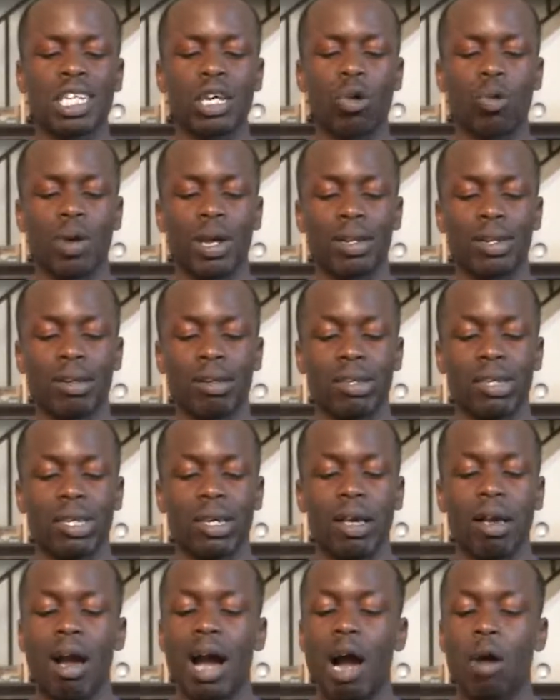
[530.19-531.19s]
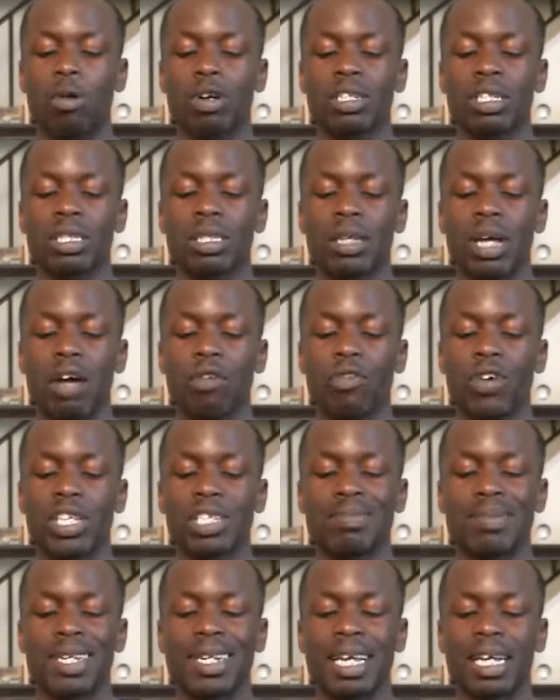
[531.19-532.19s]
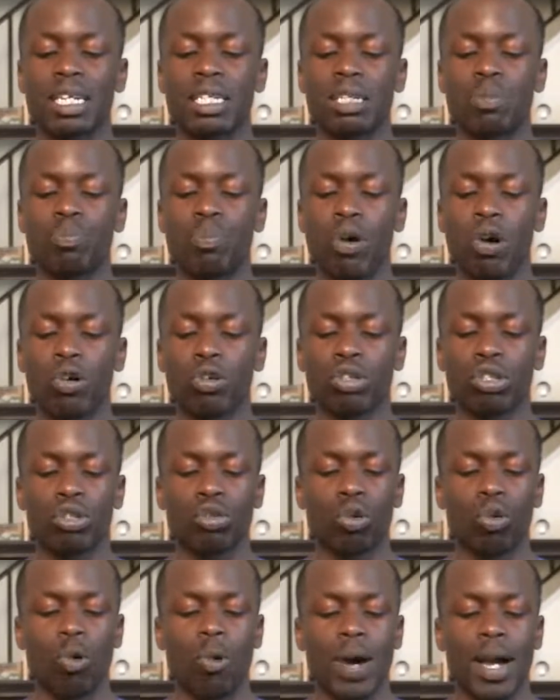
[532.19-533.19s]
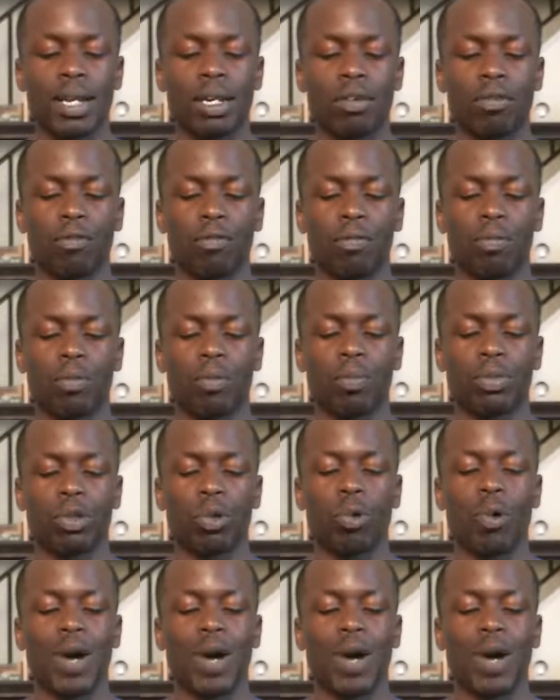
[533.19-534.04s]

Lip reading: Consequently, our staff has been exposed to quite